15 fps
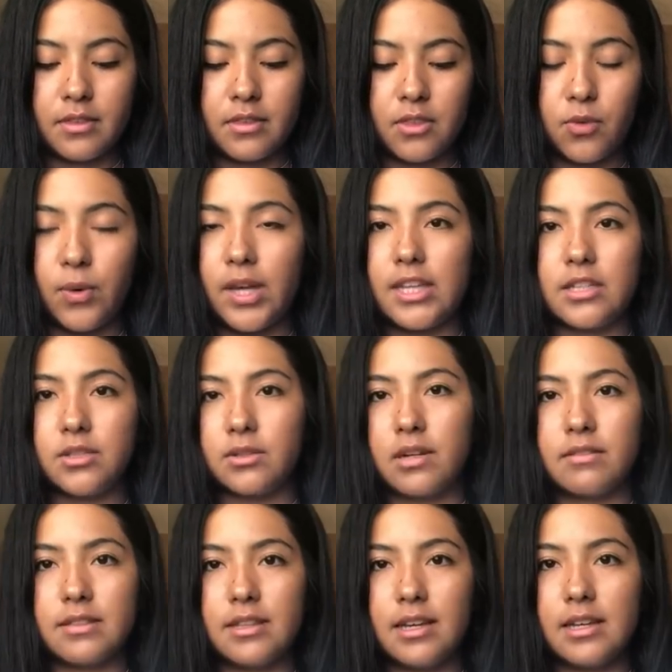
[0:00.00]
the way they do
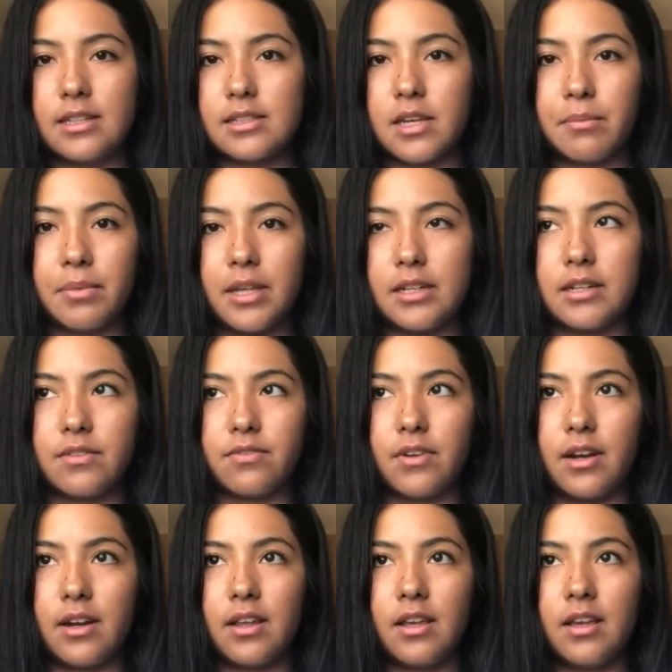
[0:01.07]
everything is completely
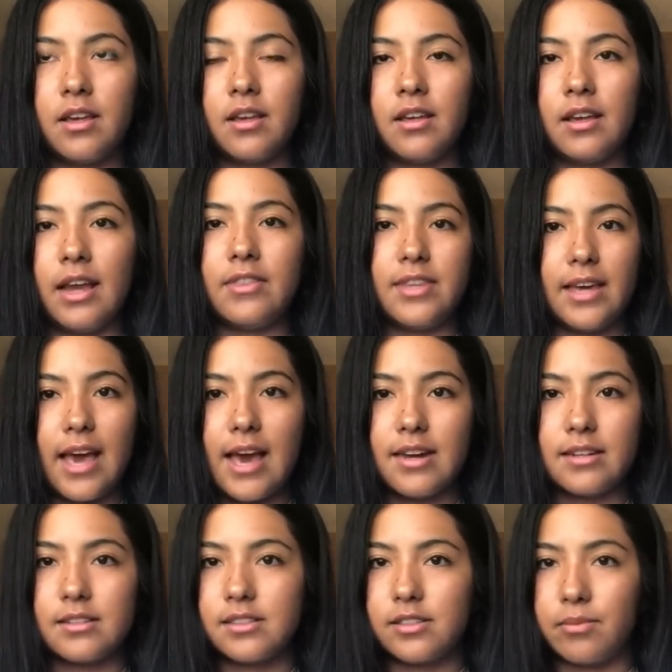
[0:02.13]
different, and they
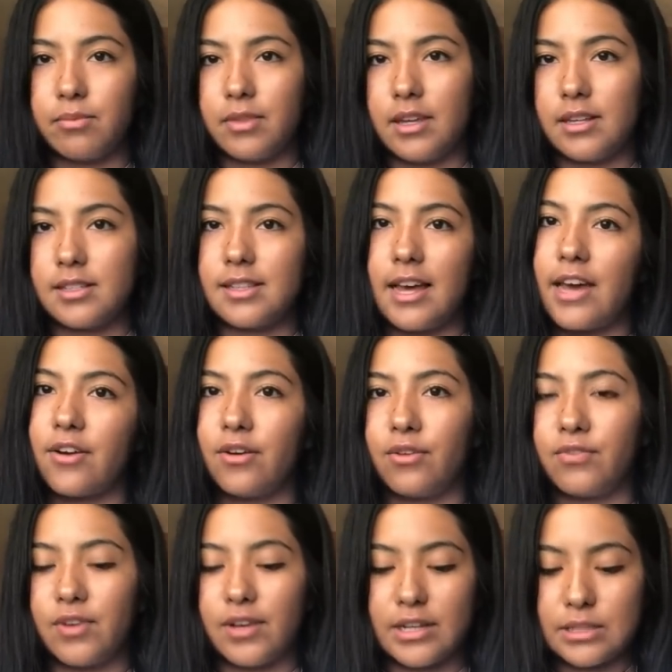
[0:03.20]
added some things that I don't know
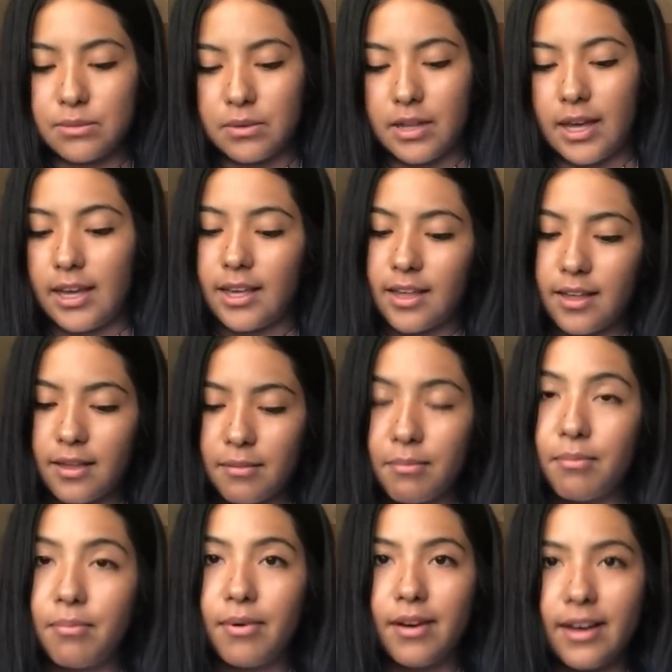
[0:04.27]
if you guys will like.
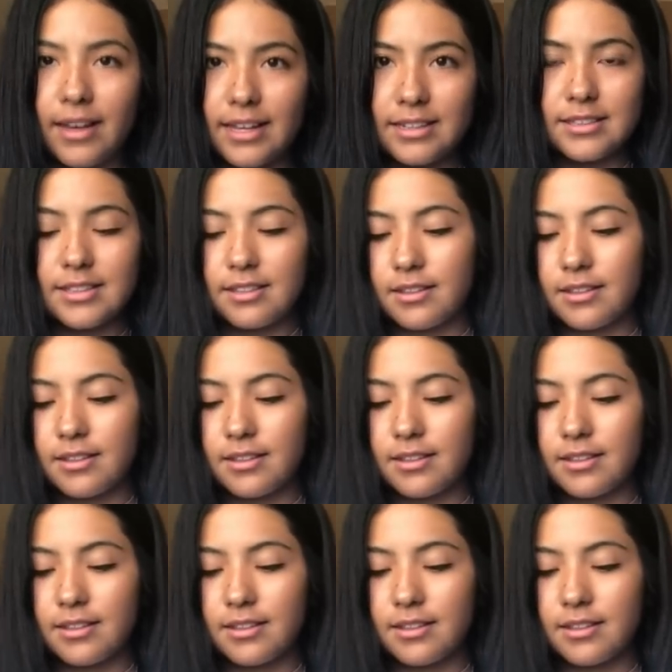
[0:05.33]
But